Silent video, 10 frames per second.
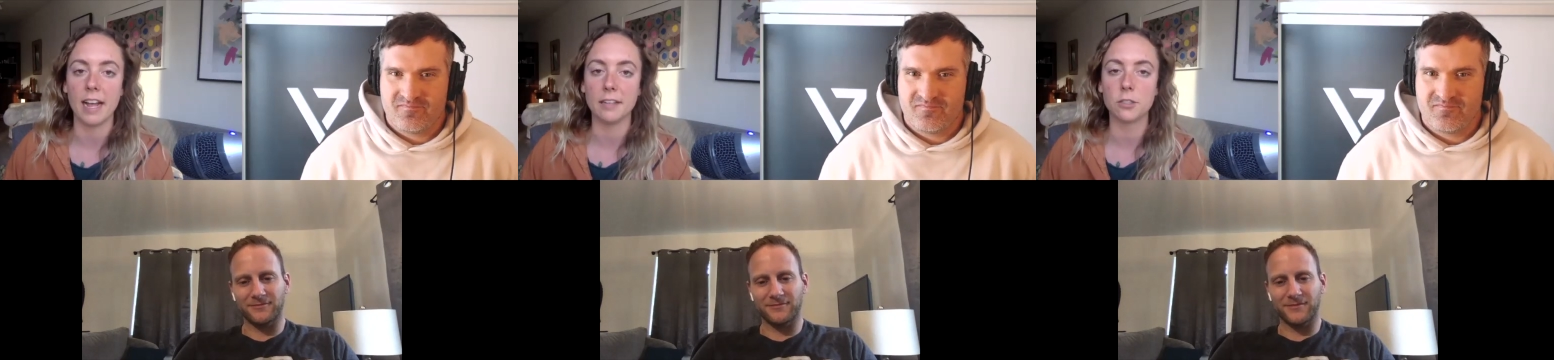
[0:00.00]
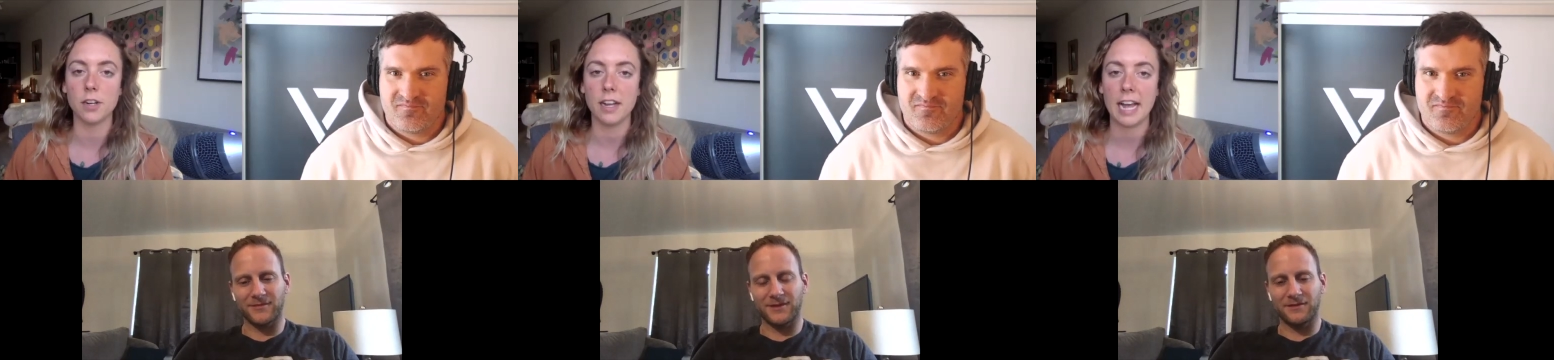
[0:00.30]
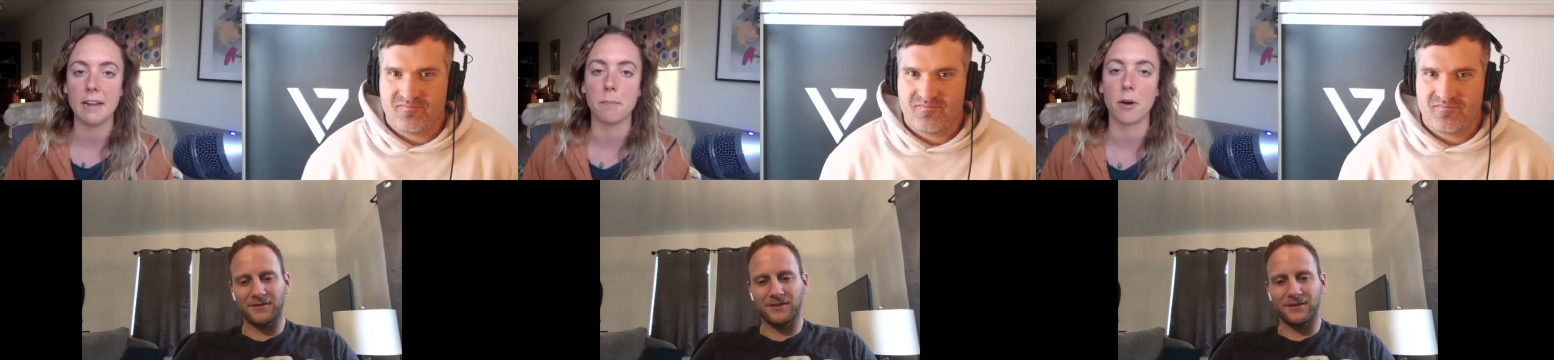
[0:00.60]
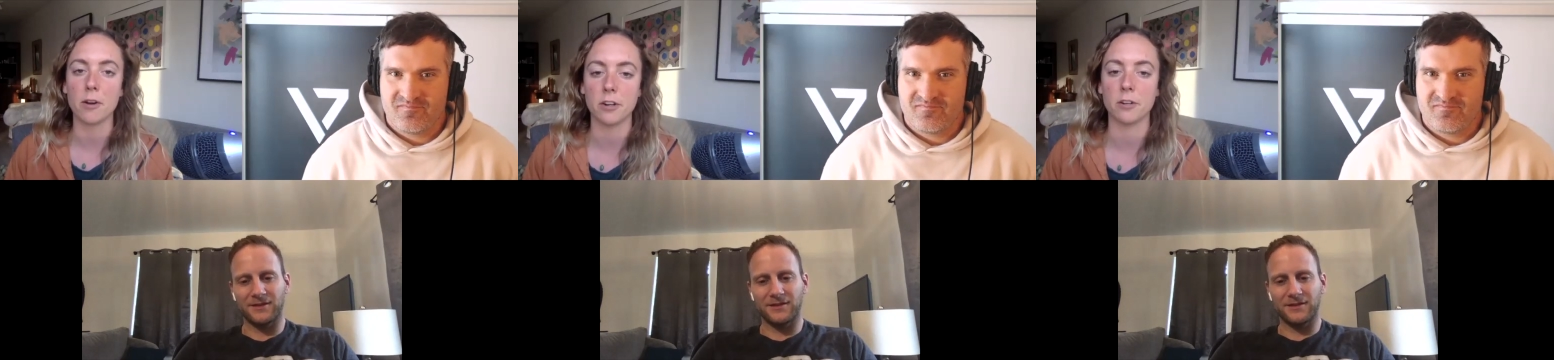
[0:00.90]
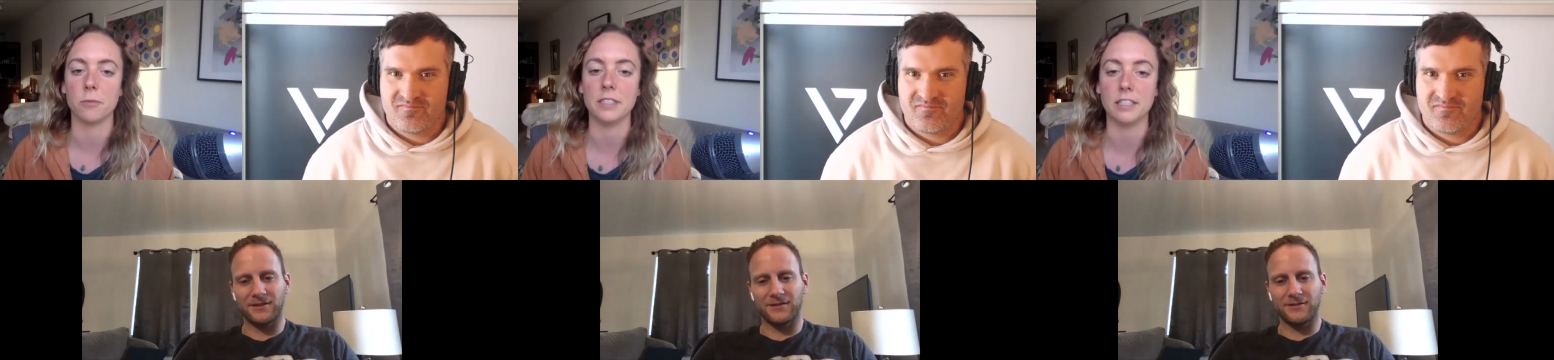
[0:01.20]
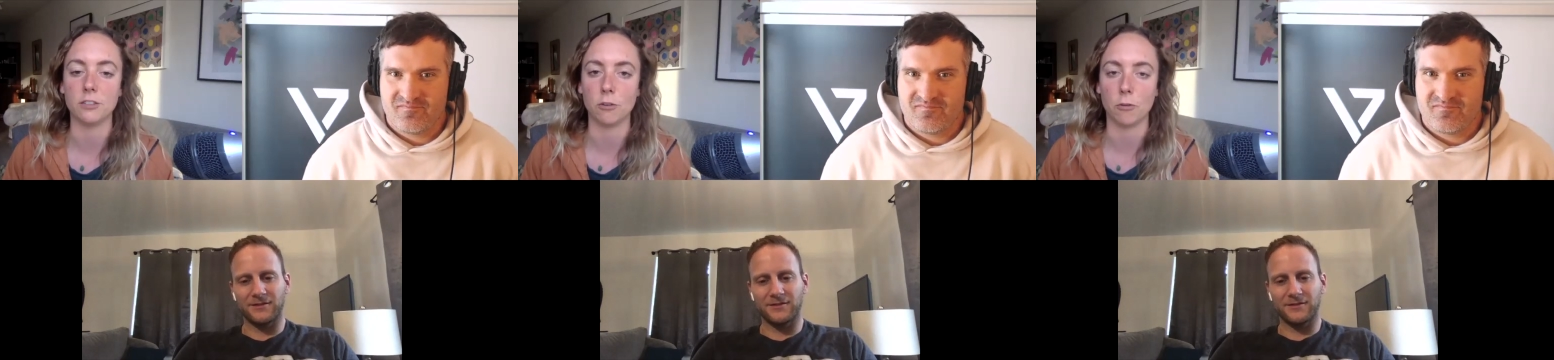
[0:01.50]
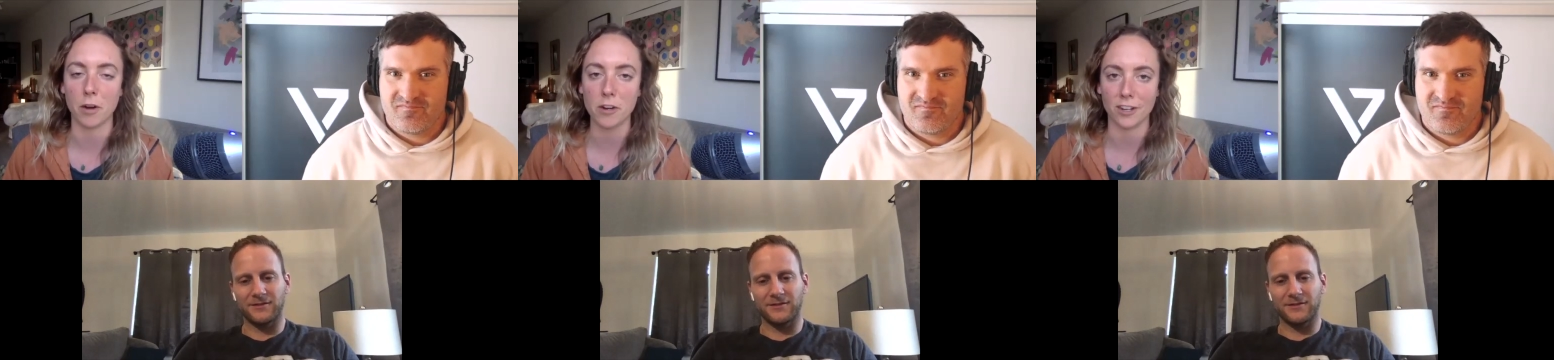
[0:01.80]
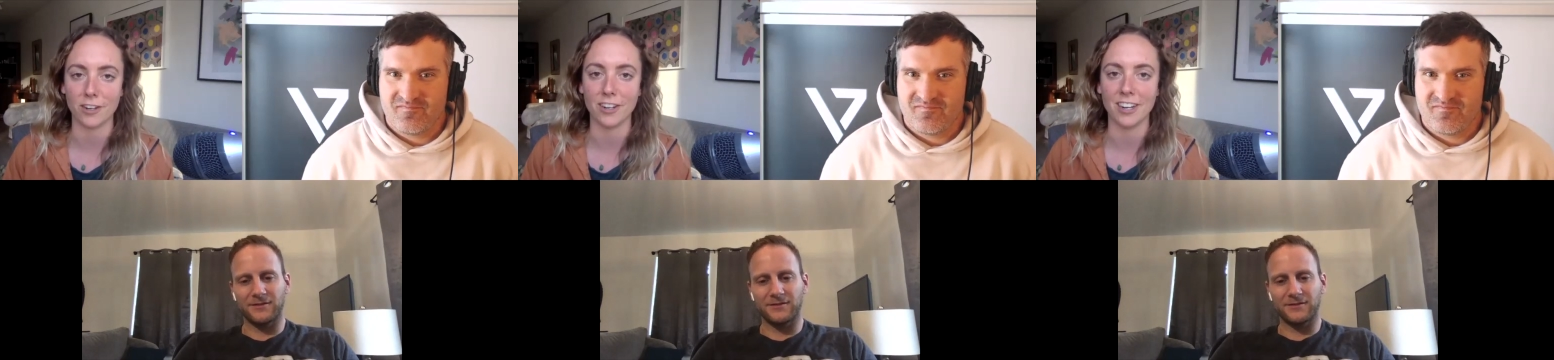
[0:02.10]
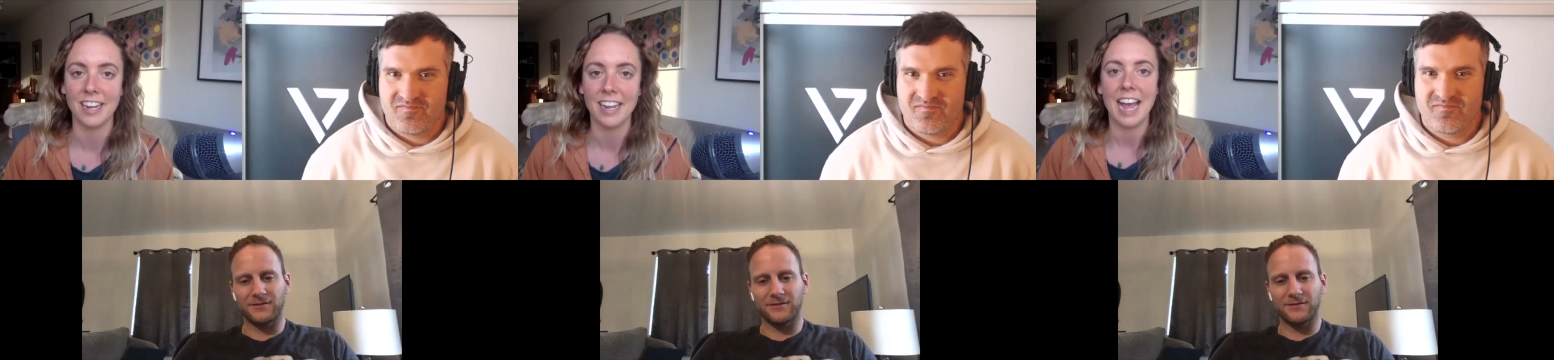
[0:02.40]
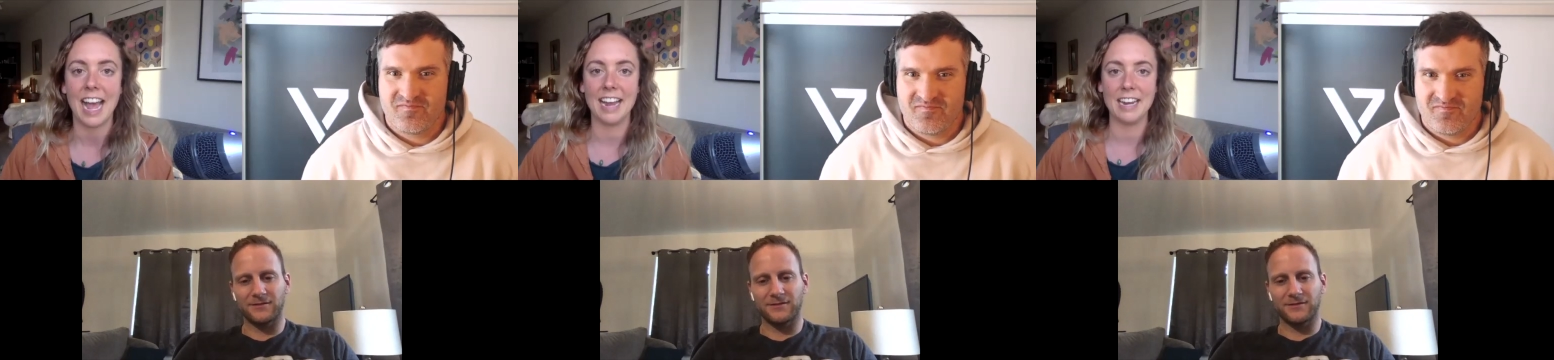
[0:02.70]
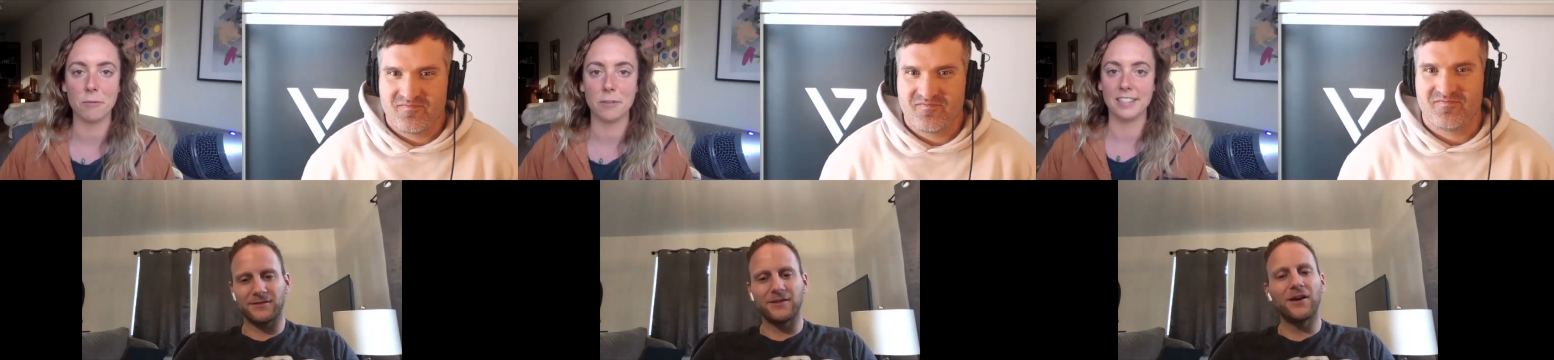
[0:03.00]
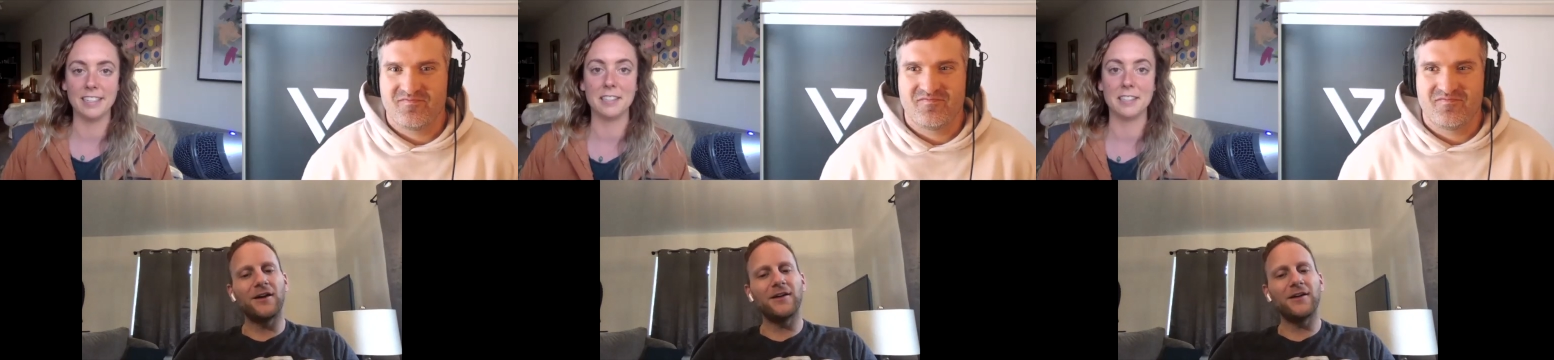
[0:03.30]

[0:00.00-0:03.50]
Speaker 1: Ezra had partnered with Digital Marketer. And it was this oh,